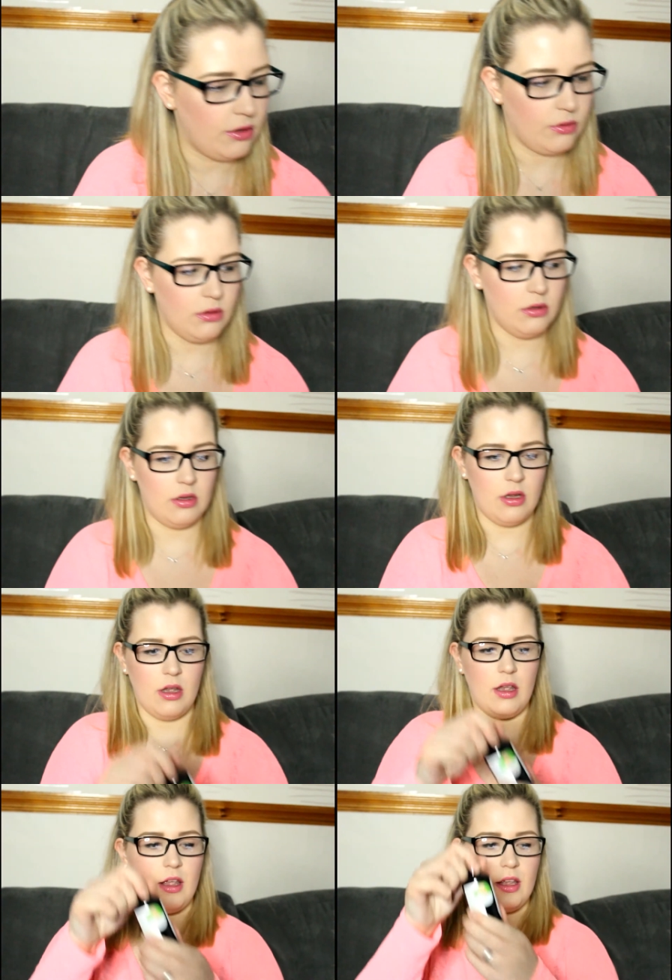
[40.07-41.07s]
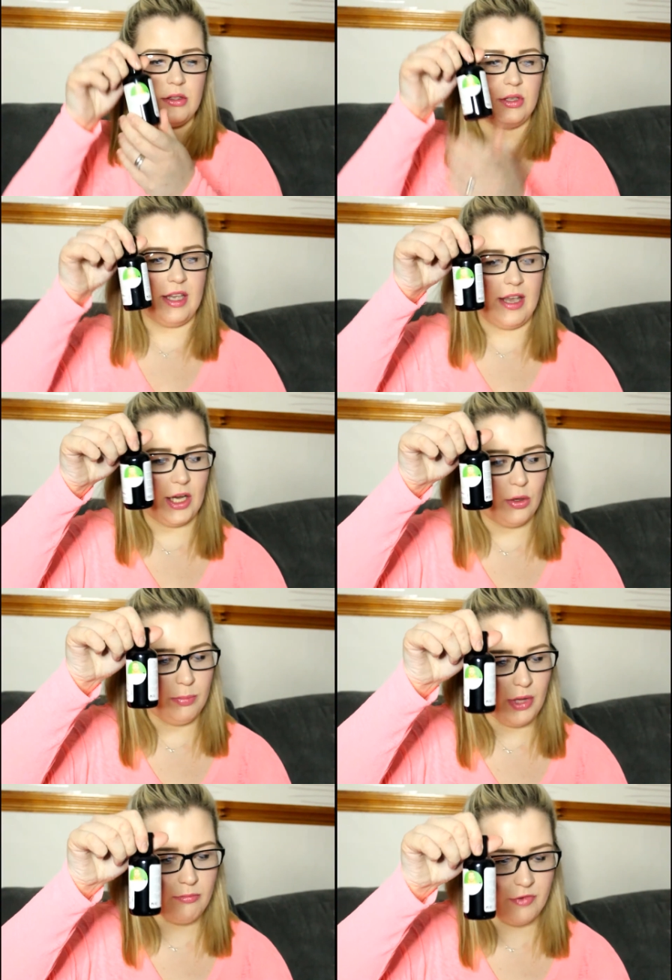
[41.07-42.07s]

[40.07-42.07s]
go. So yeah, I got Plum